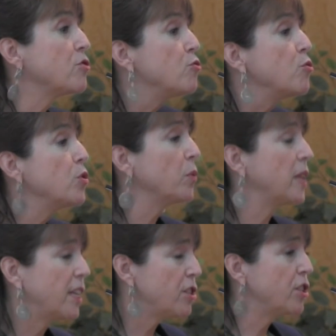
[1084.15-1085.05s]
through the
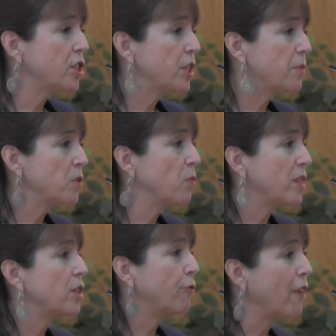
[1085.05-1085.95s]
relationships
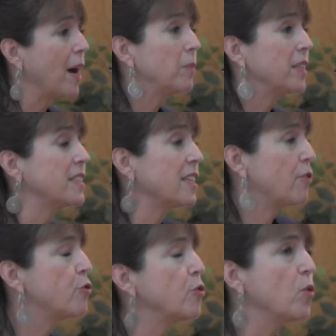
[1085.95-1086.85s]
with their families
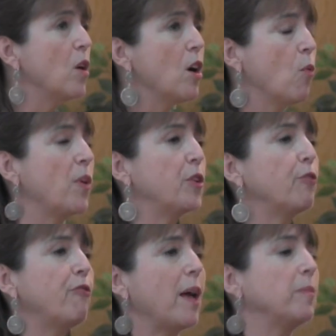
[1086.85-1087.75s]
and through what
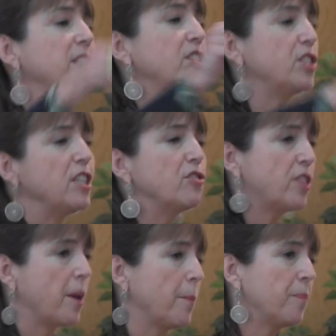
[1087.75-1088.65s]
their families
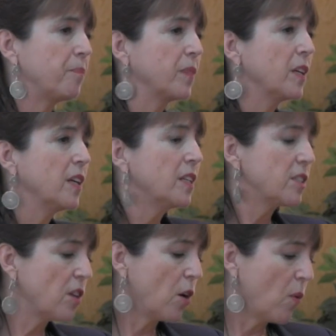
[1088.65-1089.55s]
teach them.
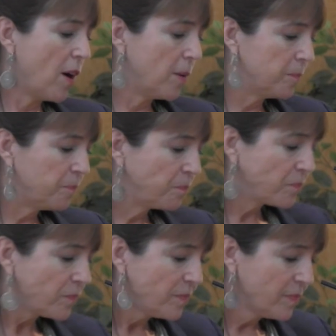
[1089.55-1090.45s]
So um,
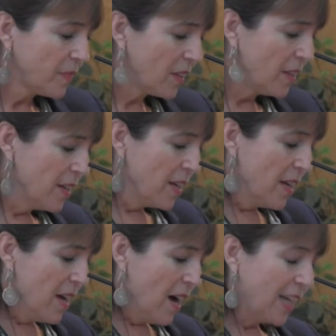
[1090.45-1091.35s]

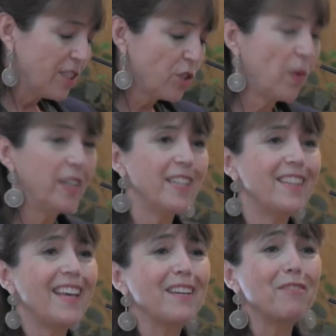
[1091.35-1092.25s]
I just wanted to
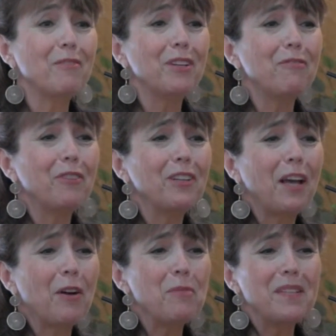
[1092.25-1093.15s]
thank everyone for
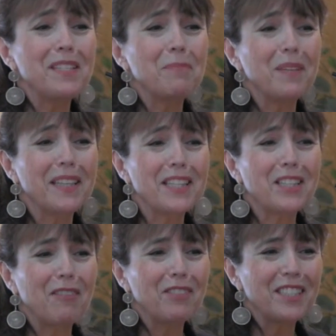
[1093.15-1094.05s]
allowing me to be in this
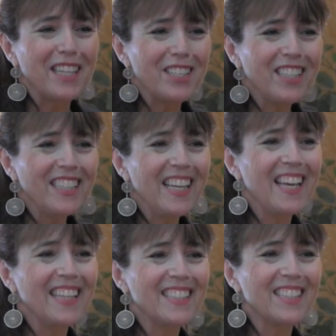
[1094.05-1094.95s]
conversation,
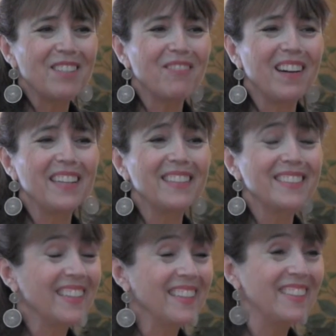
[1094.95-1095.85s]
and um,
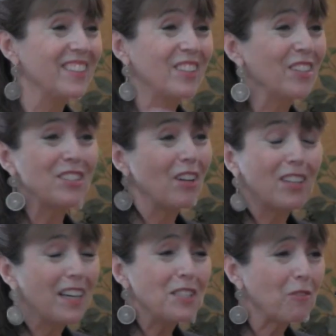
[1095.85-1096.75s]
I, I encourage all
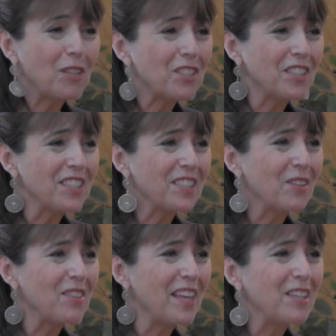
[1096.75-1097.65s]
kinds of questions.
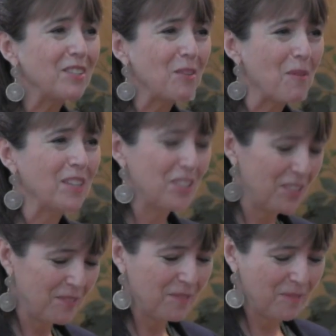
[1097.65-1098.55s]
So thank you so much.